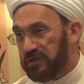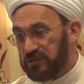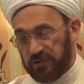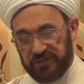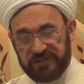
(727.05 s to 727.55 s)

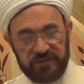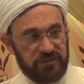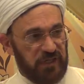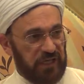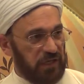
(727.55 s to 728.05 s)
So it's
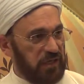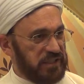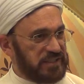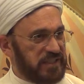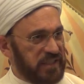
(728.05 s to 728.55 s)
the, Allah
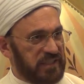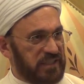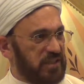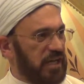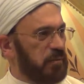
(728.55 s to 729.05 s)
is saying
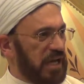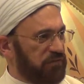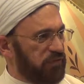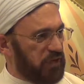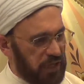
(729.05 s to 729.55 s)
that I am
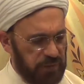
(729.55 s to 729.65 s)
Ghaffar,